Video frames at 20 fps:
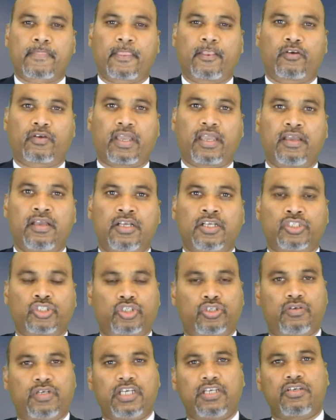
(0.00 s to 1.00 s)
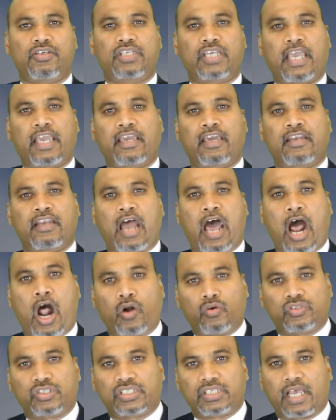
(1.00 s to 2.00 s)
Okay, so you need to take an
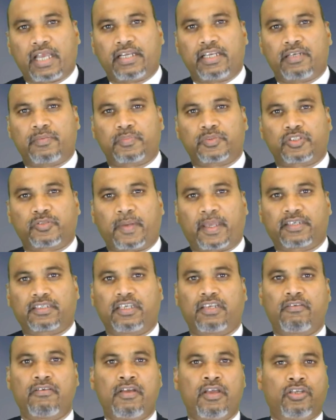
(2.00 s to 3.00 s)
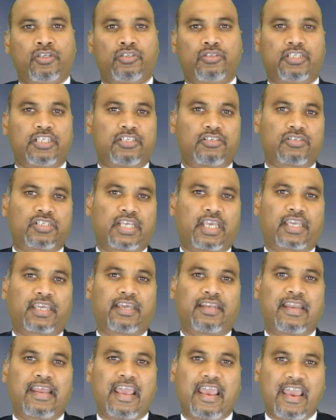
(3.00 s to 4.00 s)
outside-in perspective, you need to take
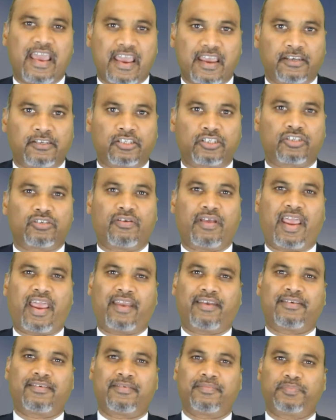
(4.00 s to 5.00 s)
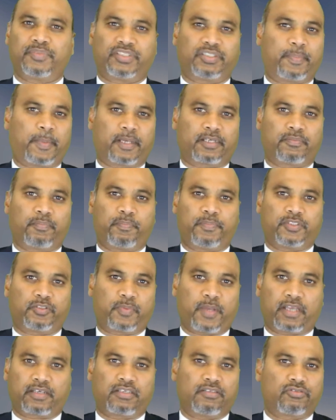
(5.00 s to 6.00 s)
an end-to-end
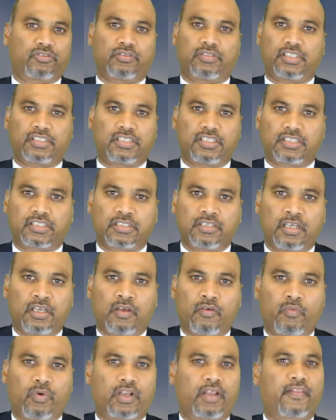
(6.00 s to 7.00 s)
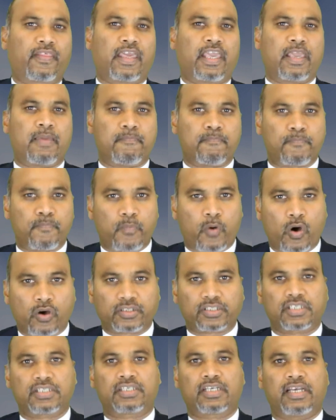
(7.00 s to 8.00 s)
perspective. So this is one of the
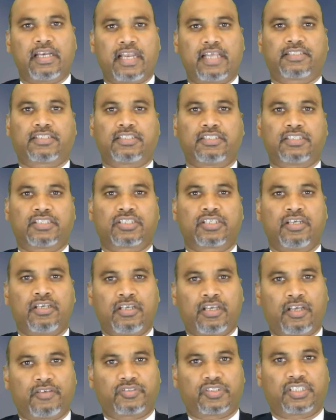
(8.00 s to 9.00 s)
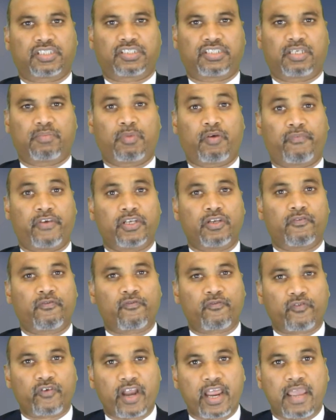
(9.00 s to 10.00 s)
important lessons of Six Sigma when you
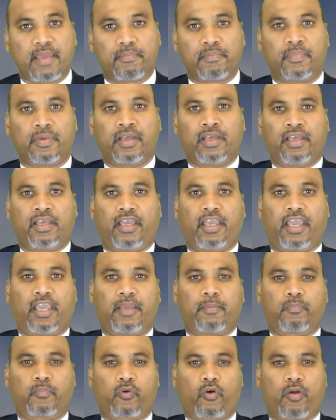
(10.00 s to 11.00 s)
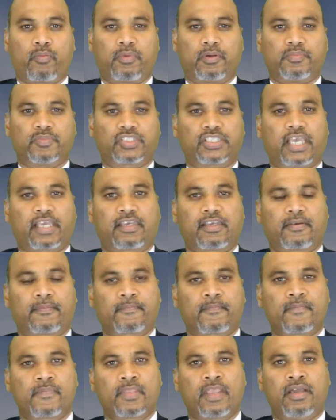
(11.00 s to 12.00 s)
frame a problem. Second,
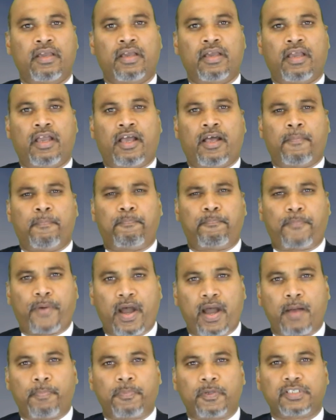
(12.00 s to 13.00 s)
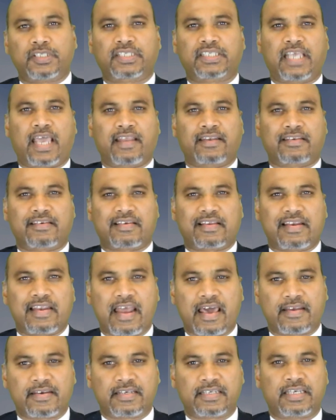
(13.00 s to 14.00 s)
purpose and
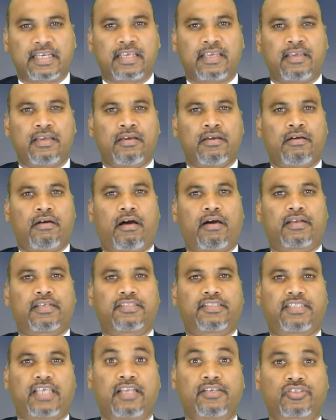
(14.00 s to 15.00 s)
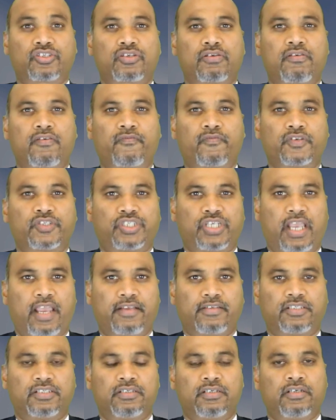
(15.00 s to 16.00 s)
clarity are essential for
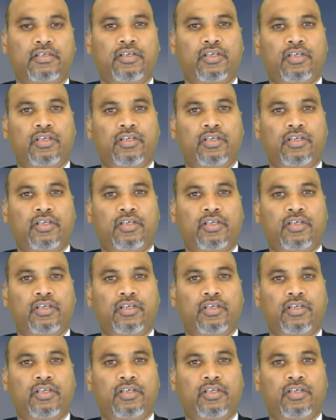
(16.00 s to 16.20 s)
change.